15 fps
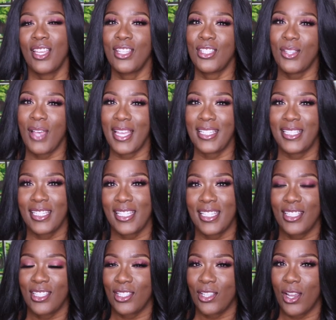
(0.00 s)
So I did
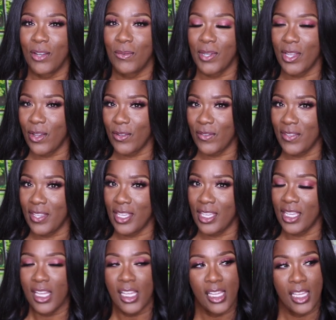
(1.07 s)
start
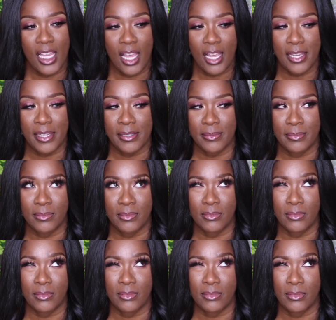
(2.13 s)
Wegovy
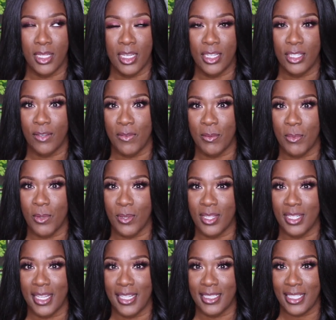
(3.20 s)
um, November the
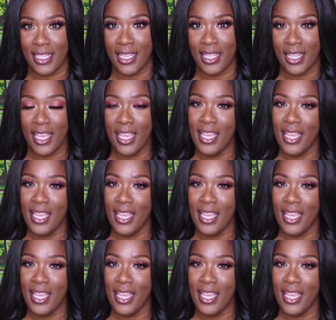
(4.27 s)
19th.